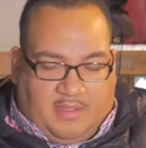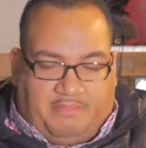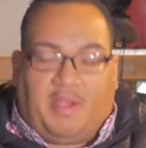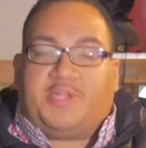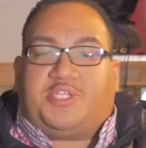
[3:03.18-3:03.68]

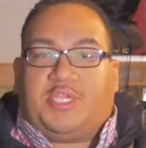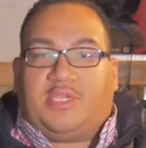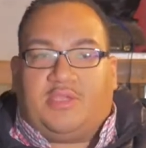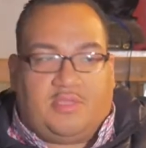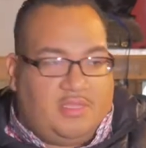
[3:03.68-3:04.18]

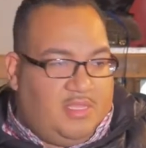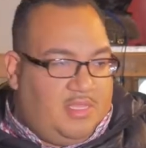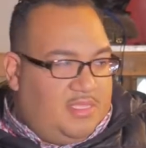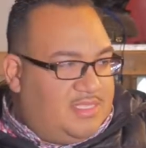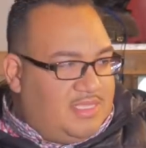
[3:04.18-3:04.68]
punching.
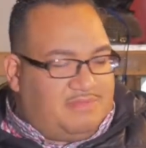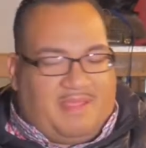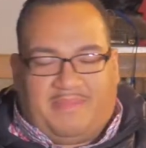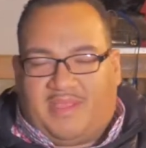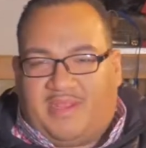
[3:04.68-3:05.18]
This
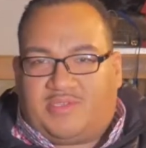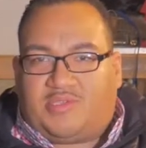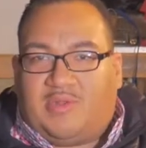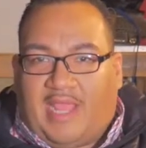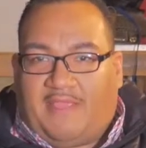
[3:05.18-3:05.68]
might be a little
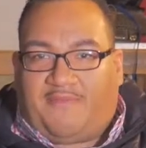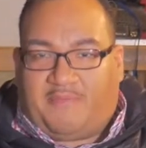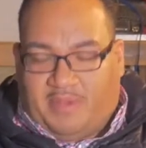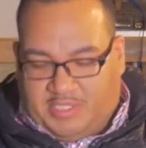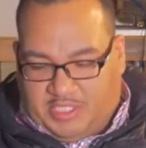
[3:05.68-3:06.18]
too light for
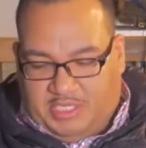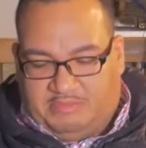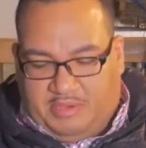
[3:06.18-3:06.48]
punching,